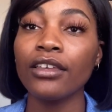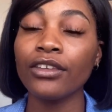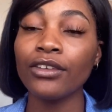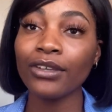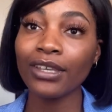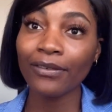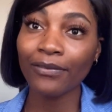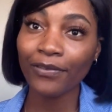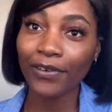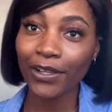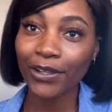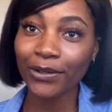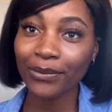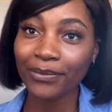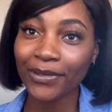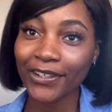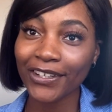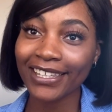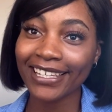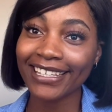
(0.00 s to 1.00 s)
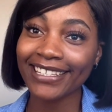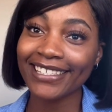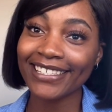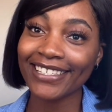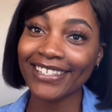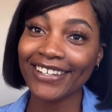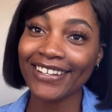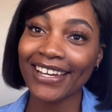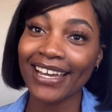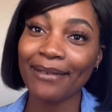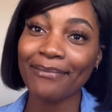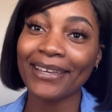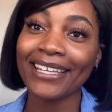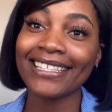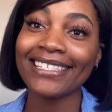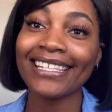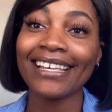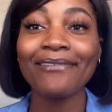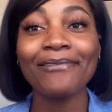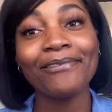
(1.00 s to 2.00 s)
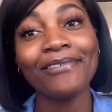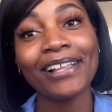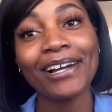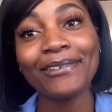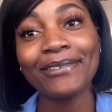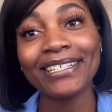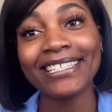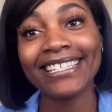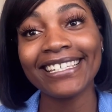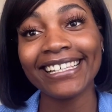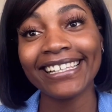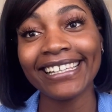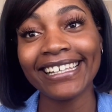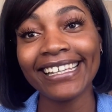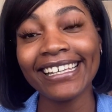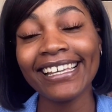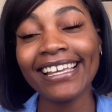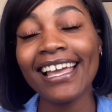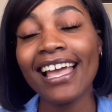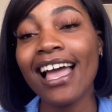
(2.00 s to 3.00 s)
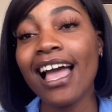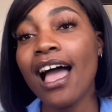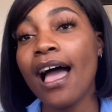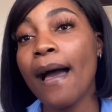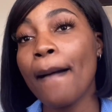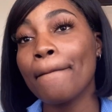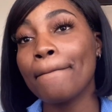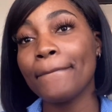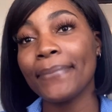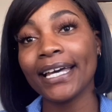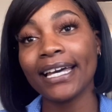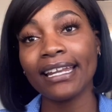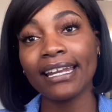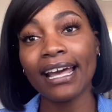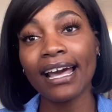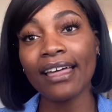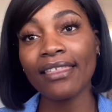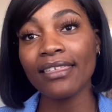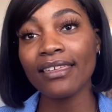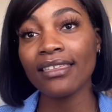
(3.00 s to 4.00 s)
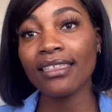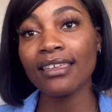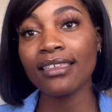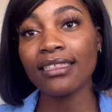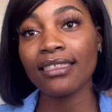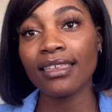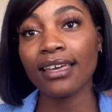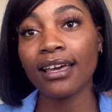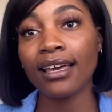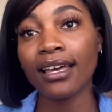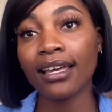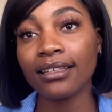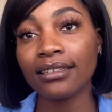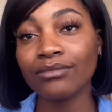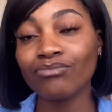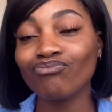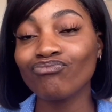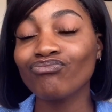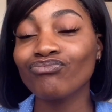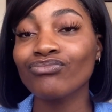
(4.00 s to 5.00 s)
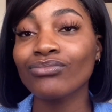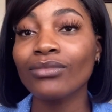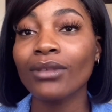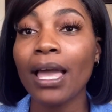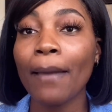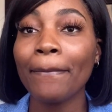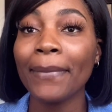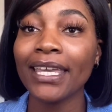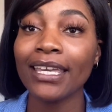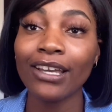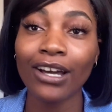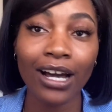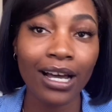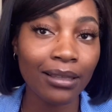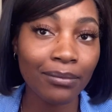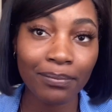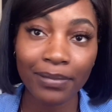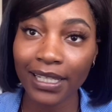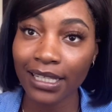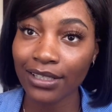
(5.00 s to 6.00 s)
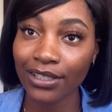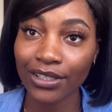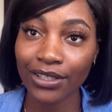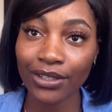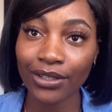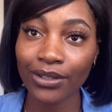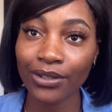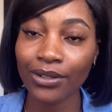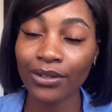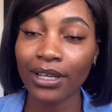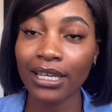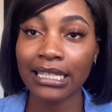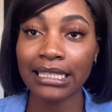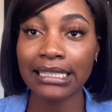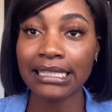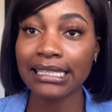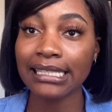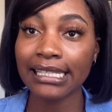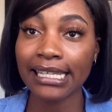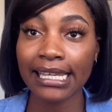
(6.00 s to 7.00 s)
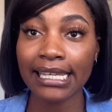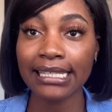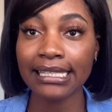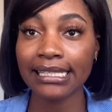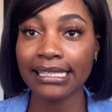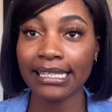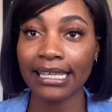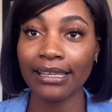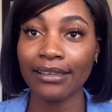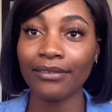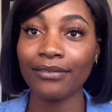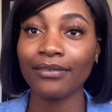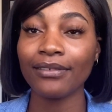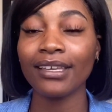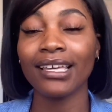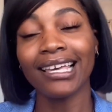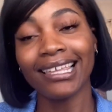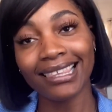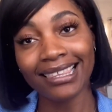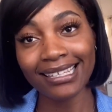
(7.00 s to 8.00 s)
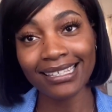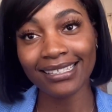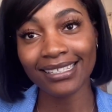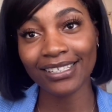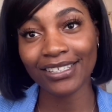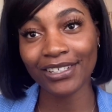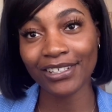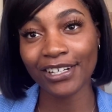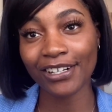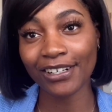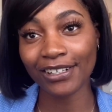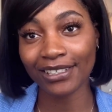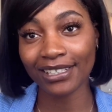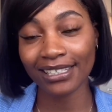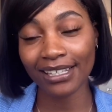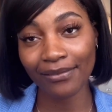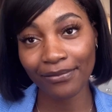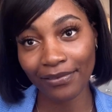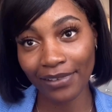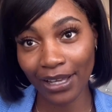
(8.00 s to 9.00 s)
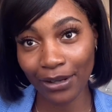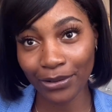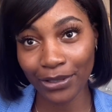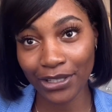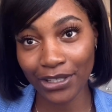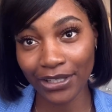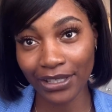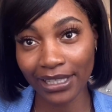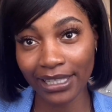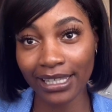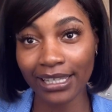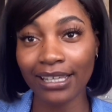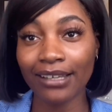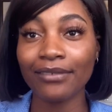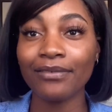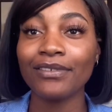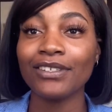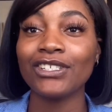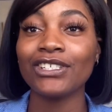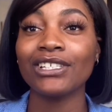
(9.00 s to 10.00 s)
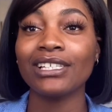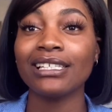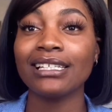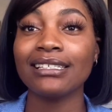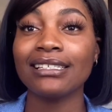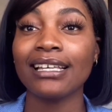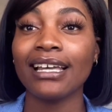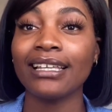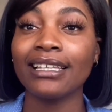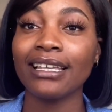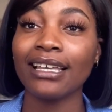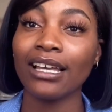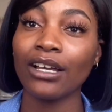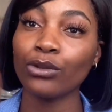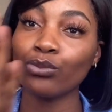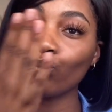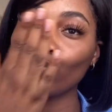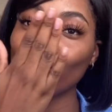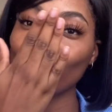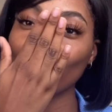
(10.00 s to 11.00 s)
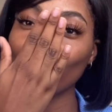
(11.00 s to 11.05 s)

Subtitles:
You can follow me on Instagram at sunflowertilly. But other than that, may God bless you and stay safe. This is your girl, Sunflower Tilly, officially signing out.